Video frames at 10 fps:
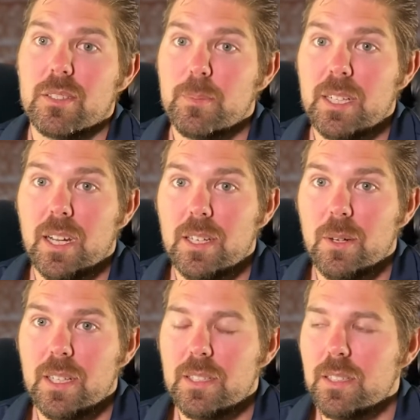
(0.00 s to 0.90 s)
I mean, I
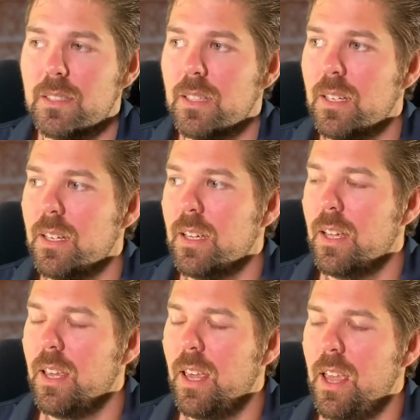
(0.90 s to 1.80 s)
know I didn't.
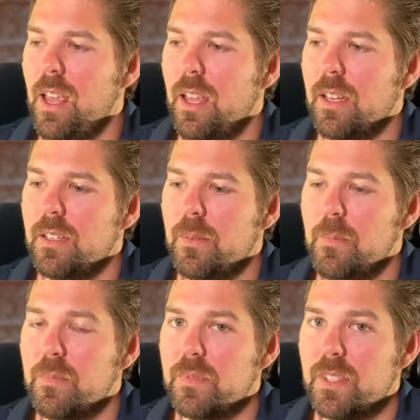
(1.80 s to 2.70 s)
And
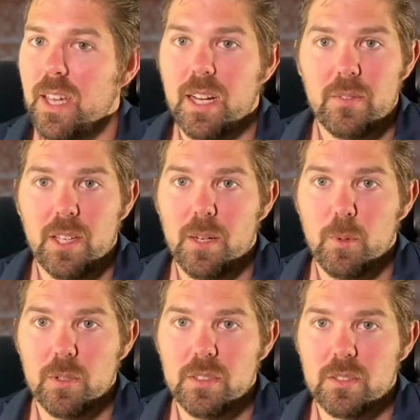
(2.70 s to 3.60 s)
it's a heck of a lot
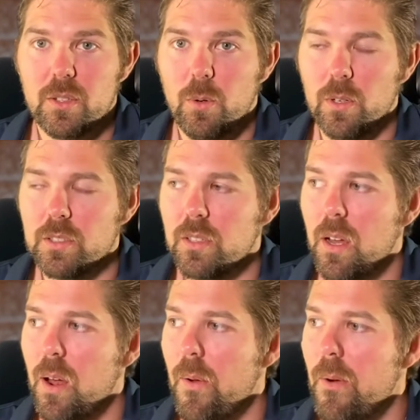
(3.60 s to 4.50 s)
more than this course.
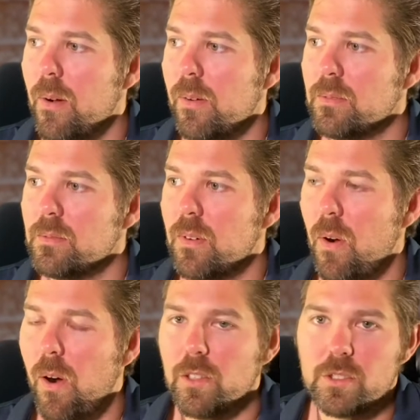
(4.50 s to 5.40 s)

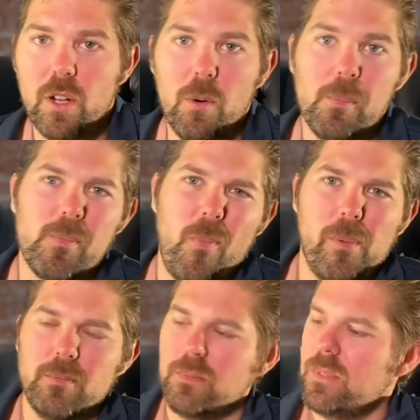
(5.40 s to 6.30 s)
Also,
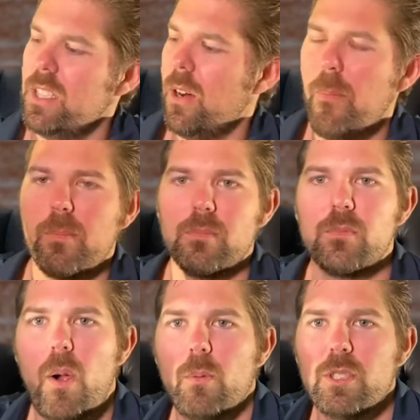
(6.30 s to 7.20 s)
you know,
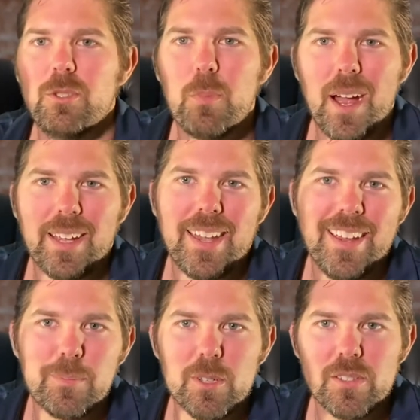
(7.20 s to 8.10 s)
when you buy
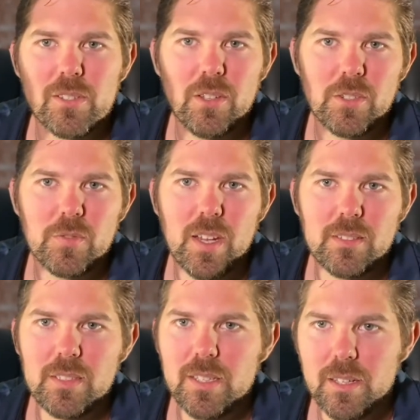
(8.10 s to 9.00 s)
cameras and all this
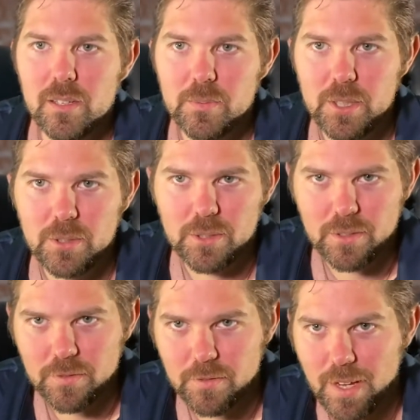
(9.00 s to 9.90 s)
fancy gear, you know, you're
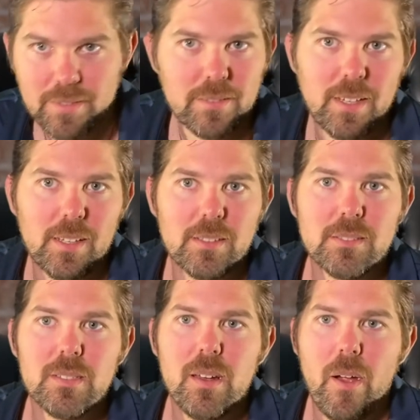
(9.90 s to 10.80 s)
investing.
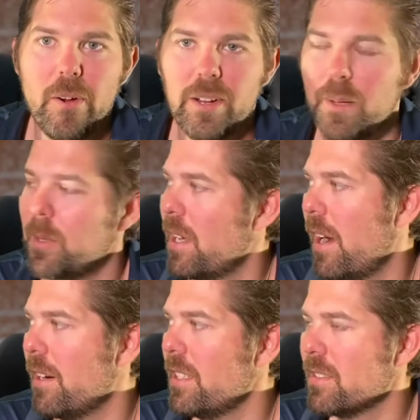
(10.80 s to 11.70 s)
Okay, but the
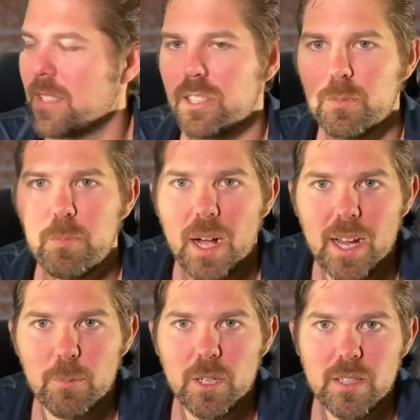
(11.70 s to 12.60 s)
irony is like just
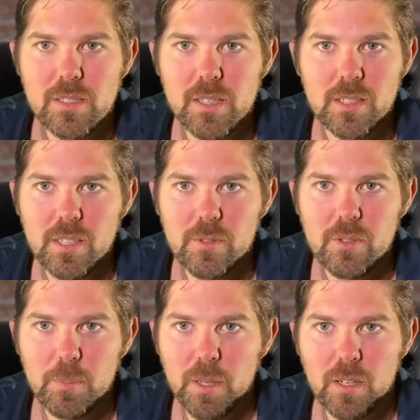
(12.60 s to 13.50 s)
buying one of these doesn't give you
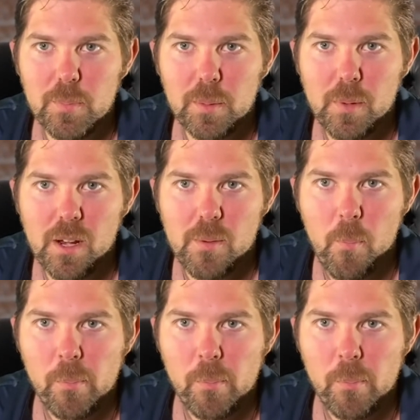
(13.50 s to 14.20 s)
the ability to make money.